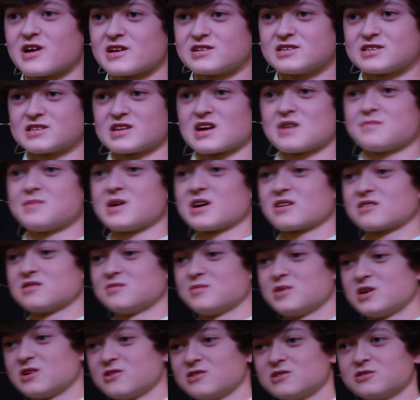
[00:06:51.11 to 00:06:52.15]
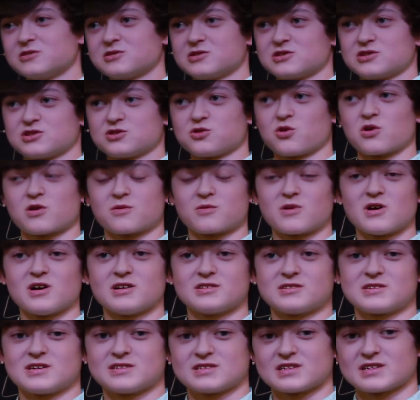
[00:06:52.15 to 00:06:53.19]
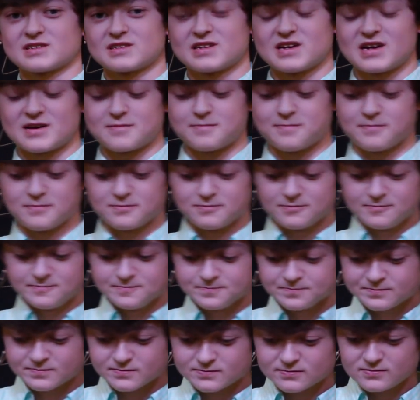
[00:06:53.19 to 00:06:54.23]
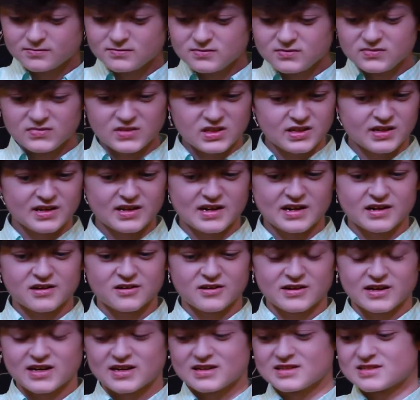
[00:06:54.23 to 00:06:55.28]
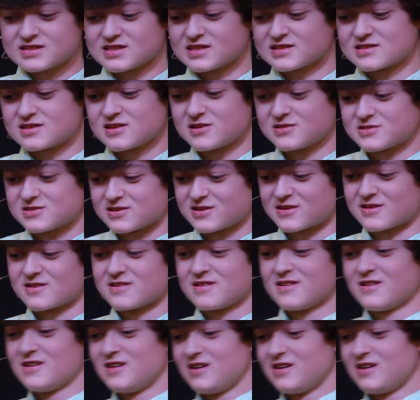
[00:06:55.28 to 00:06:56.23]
I just got back on the boat, and it was a short run. So I was like, "Dad, can I go again?" He says, "No, son.